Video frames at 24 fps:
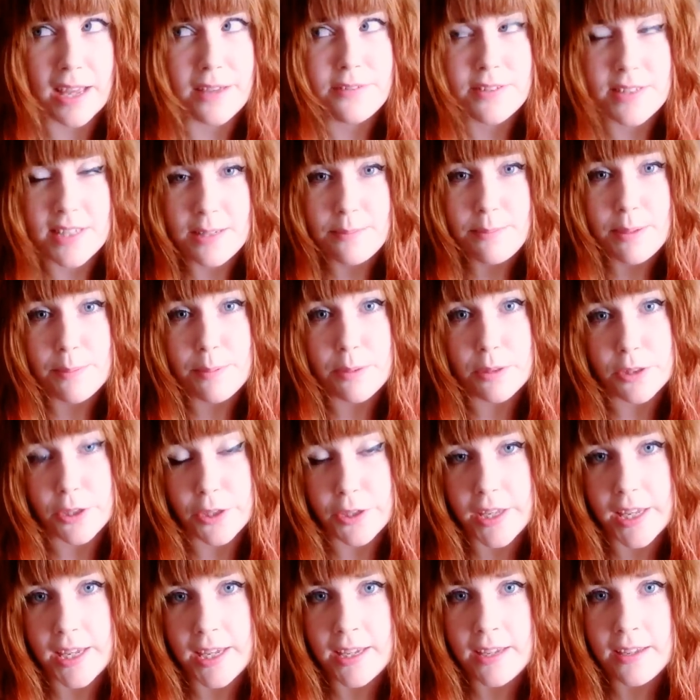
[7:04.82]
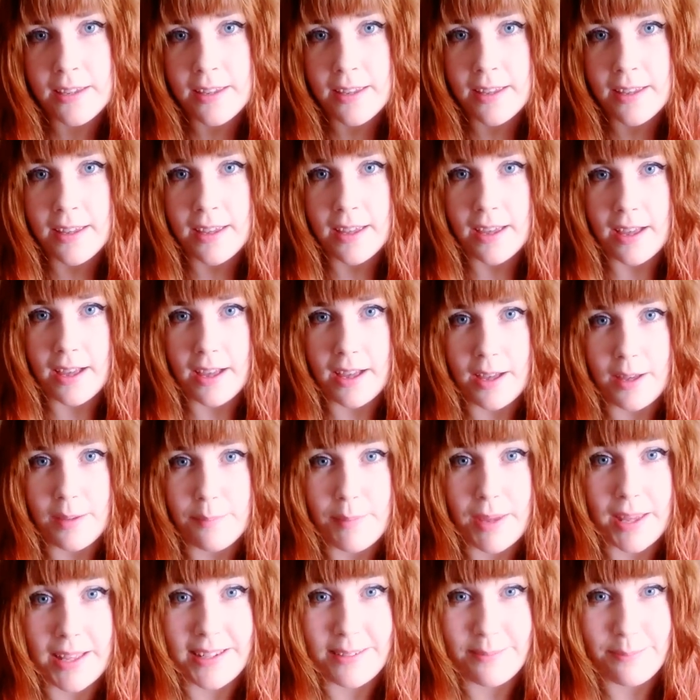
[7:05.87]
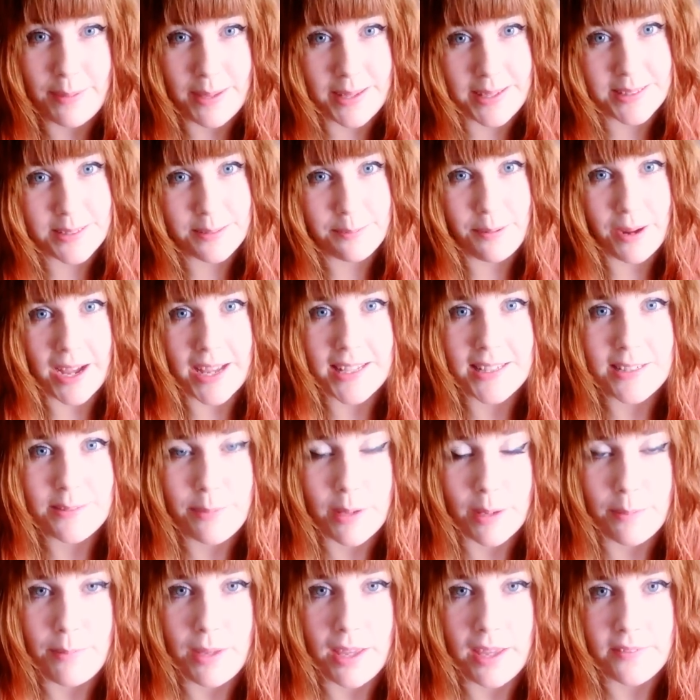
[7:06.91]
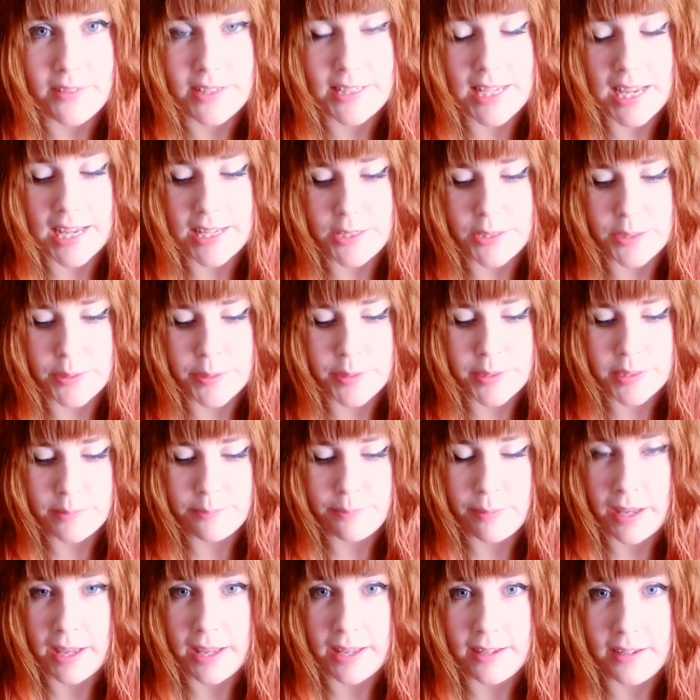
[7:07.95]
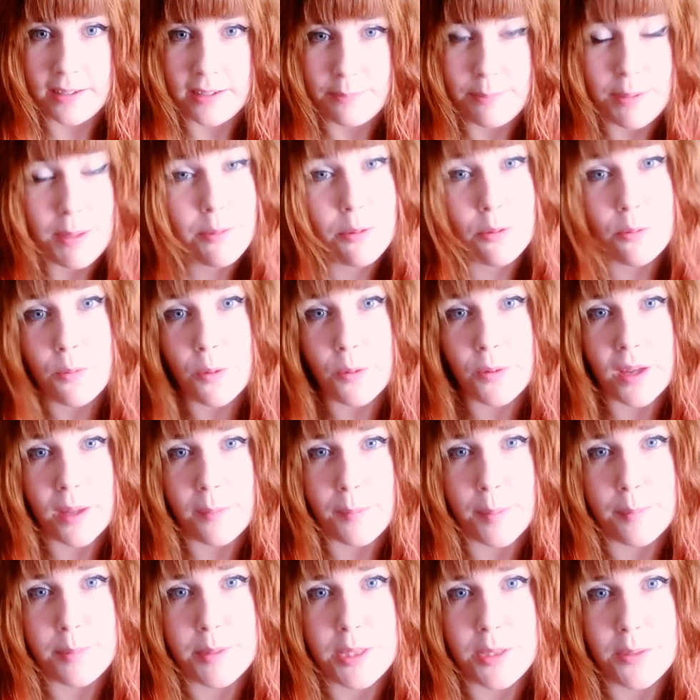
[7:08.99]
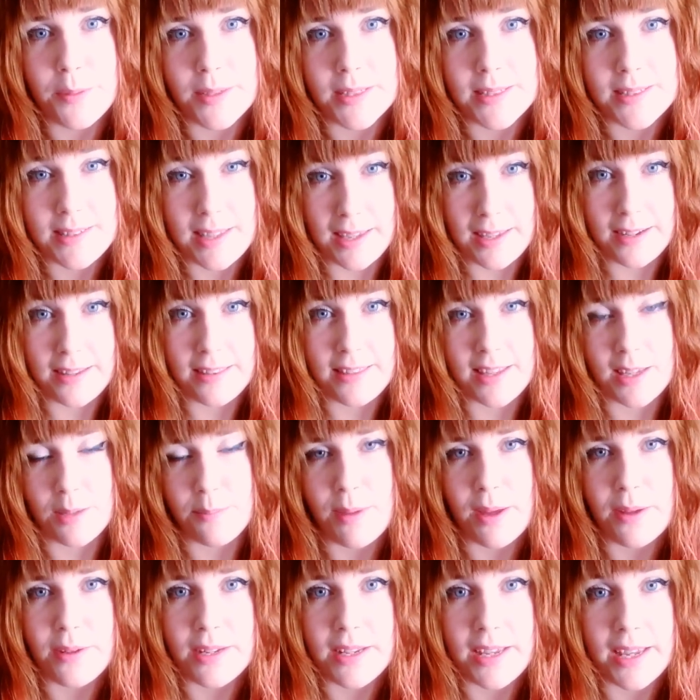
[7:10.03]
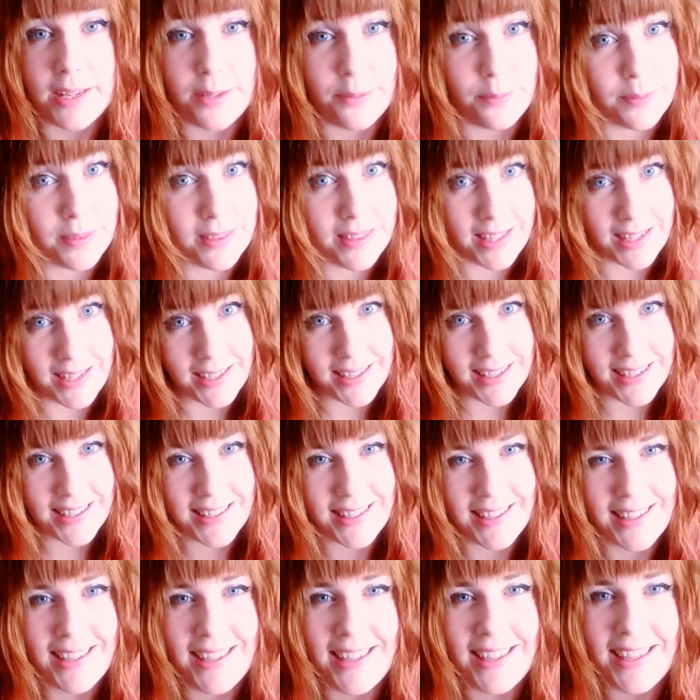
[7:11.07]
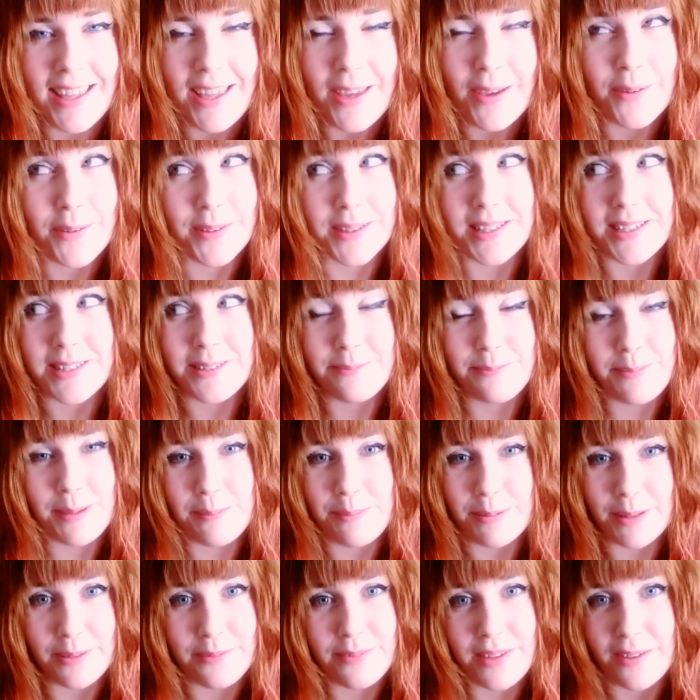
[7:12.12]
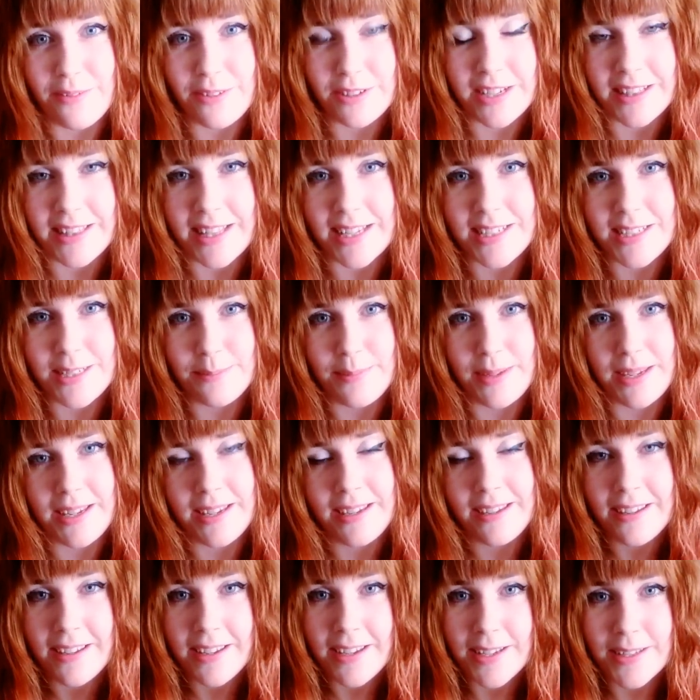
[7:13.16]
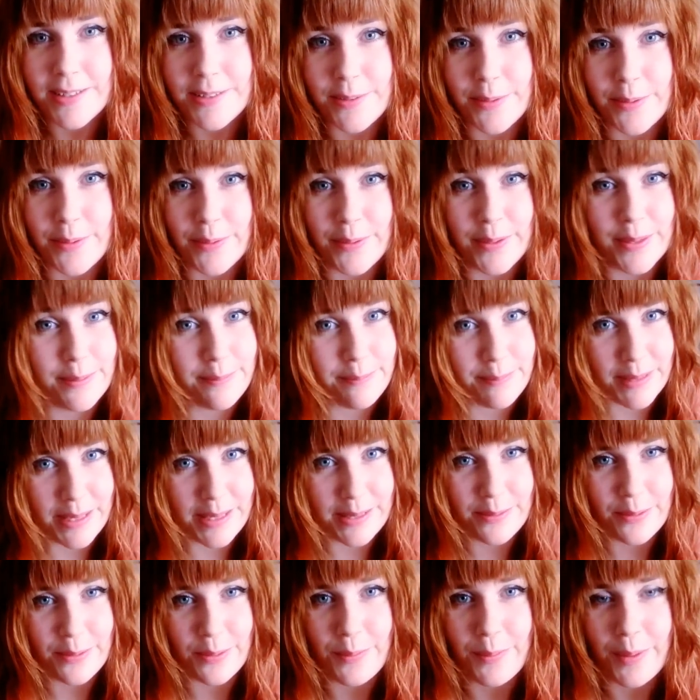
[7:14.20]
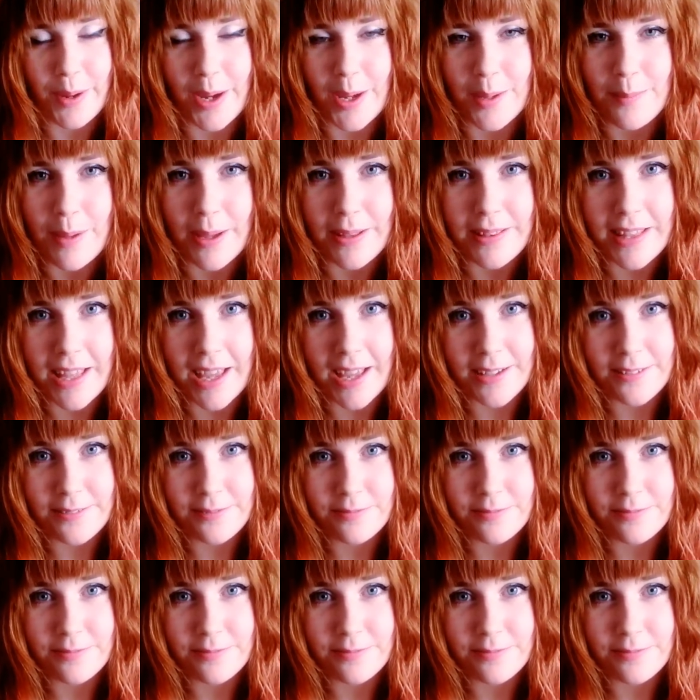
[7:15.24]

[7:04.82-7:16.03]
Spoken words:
I've seen people looking and being surprised by me having tattoos, but people won't come up to you and say anything about it, I don't think. Or at least people have never done that to me. So please don't worry about that.